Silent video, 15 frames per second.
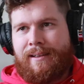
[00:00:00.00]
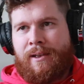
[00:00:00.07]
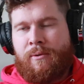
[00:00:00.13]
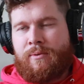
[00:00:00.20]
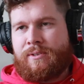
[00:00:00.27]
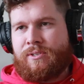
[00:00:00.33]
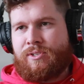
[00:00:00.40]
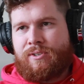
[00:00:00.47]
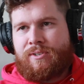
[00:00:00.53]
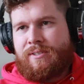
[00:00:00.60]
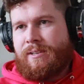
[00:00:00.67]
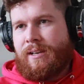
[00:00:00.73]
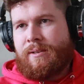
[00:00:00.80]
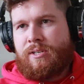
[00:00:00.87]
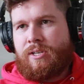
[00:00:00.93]
it was
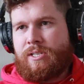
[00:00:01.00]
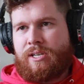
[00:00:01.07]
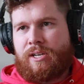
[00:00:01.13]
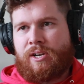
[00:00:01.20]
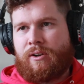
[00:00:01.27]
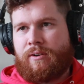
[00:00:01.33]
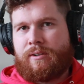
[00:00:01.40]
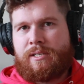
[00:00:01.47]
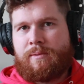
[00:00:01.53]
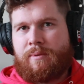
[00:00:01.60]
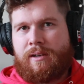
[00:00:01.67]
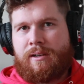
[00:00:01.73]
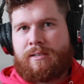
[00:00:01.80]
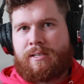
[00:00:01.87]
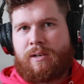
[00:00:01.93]
just, it just occurred to
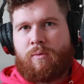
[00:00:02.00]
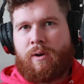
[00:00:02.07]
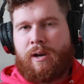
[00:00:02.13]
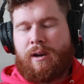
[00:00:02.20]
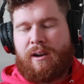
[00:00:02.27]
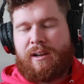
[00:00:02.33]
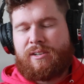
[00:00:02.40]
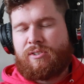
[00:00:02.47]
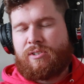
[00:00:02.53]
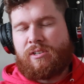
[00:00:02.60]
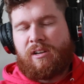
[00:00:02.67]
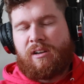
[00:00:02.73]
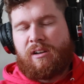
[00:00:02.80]
me. It's like, why don't I just